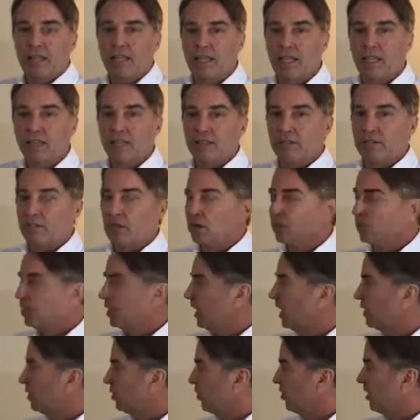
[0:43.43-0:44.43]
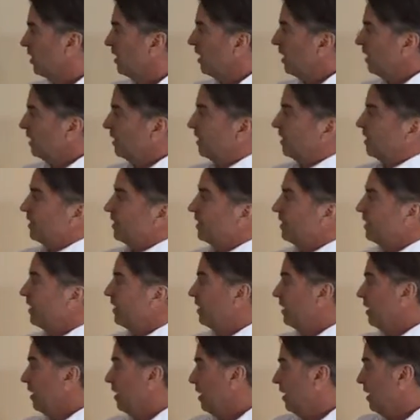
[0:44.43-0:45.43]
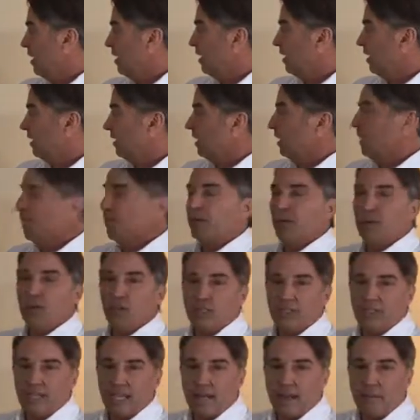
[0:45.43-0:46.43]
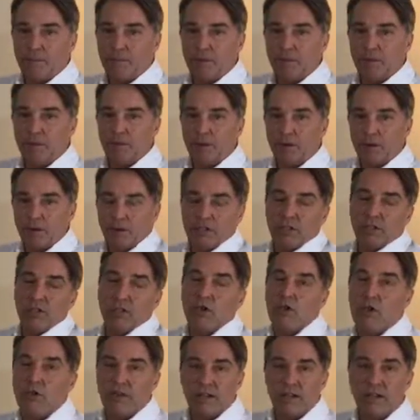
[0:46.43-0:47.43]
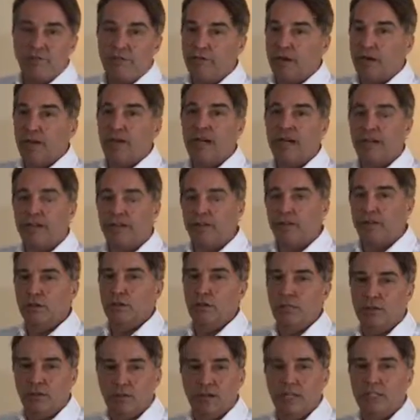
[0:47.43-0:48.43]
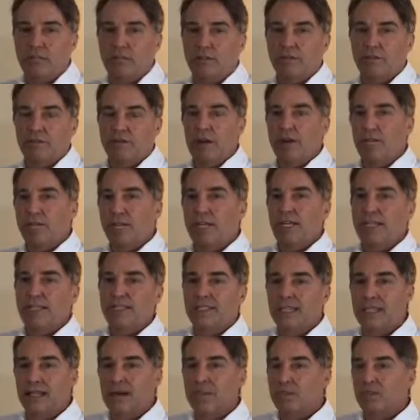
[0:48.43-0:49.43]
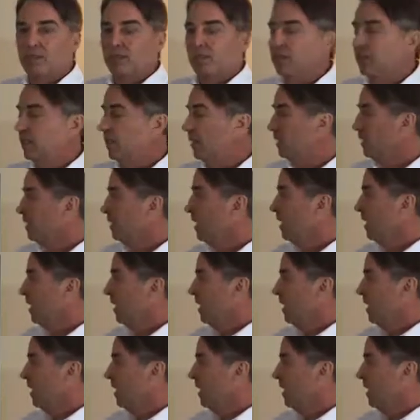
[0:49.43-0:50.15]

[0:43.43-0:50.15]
things of those nature. This is a typical example. You can already find, if you look around, you can find many examples of these.